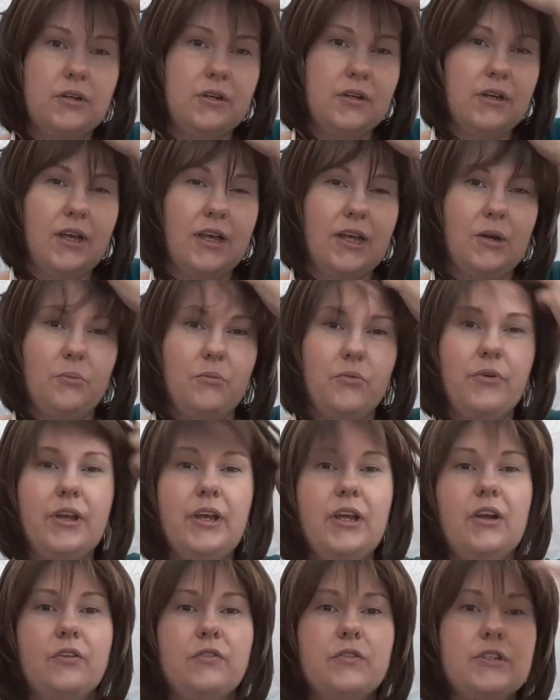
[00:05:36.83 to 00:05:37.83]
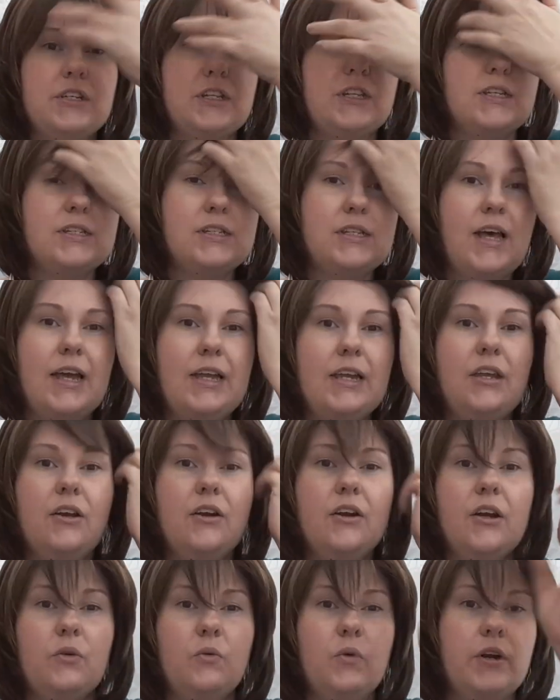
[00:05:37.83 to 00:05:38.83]
kind of bring it over to the side here
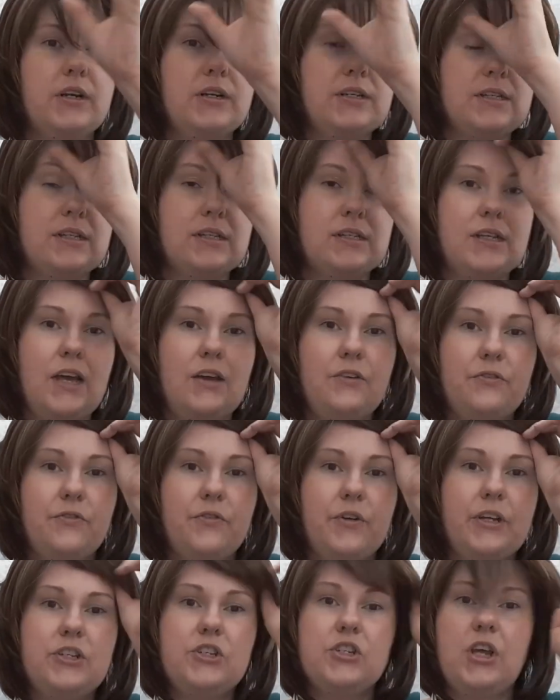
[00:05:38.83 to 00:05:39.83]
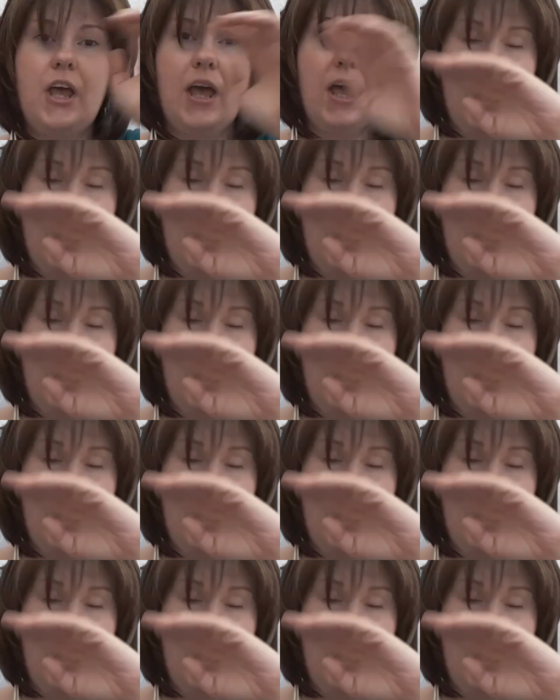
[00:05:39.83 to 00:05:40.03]
and wear it as a side fringe.